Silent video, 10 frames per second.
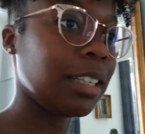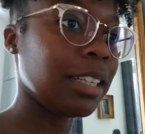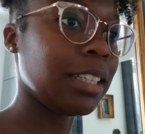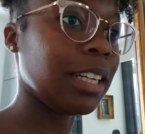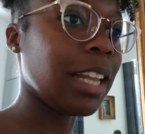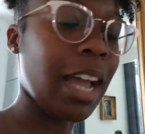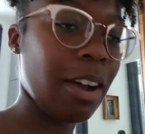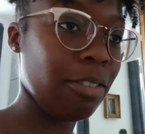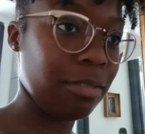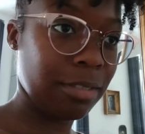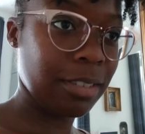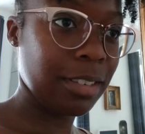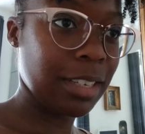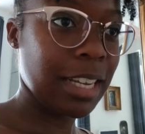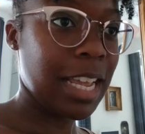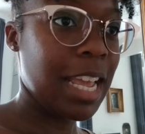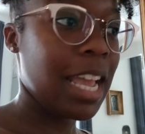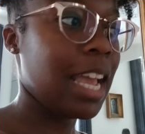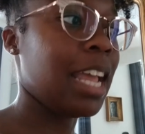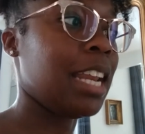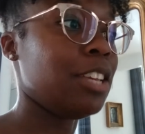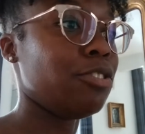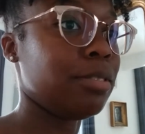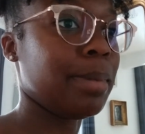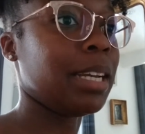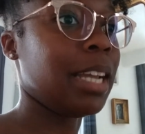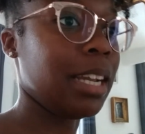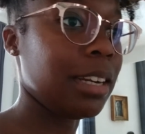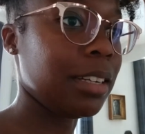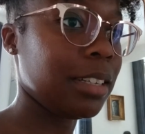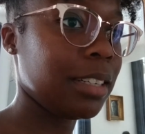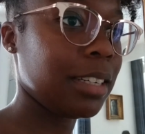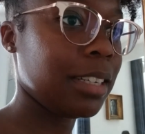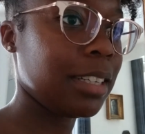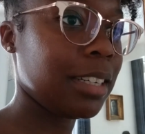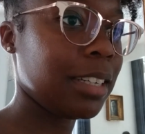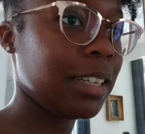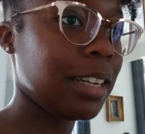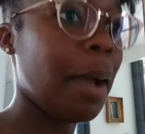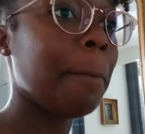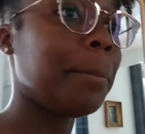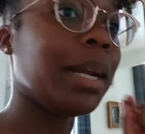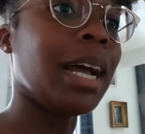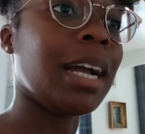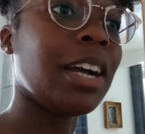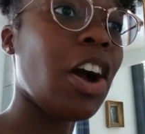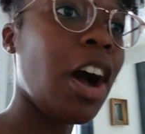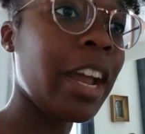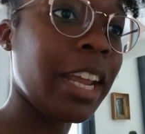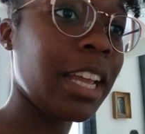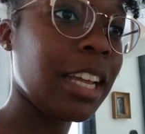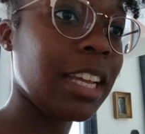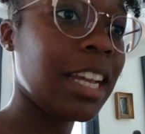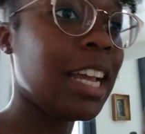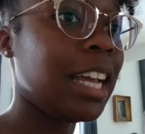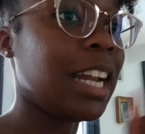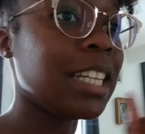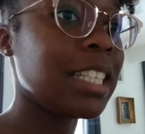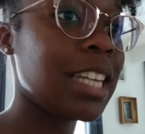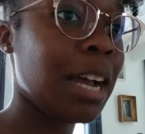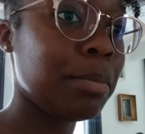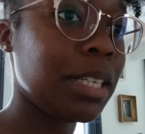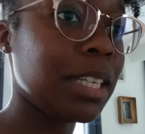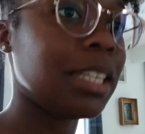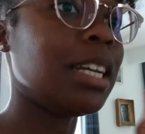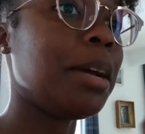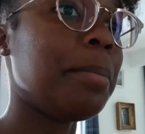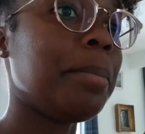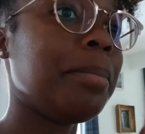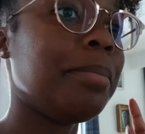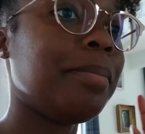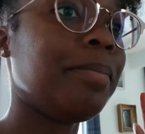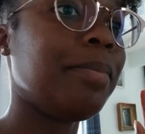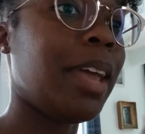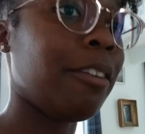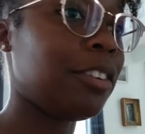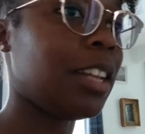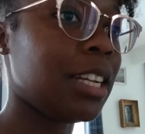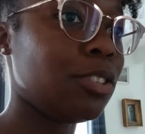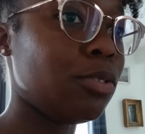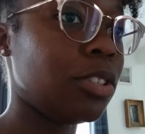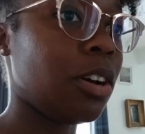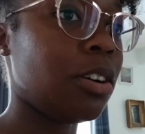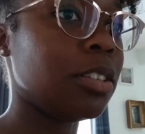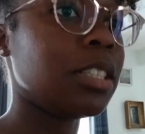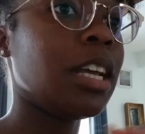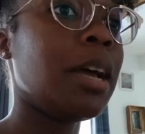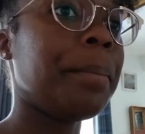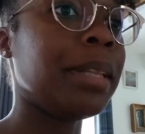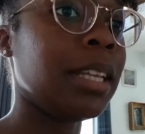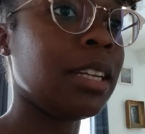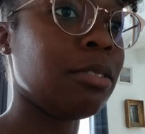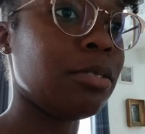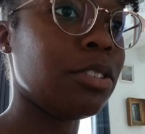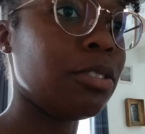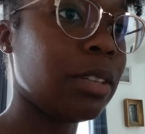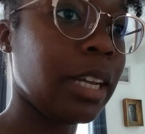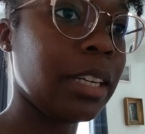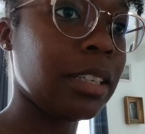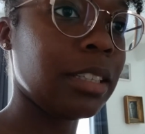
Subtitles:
the cloud, and it used my data. But I caught it, and I stopped it after like 2 songs. But then it was too late.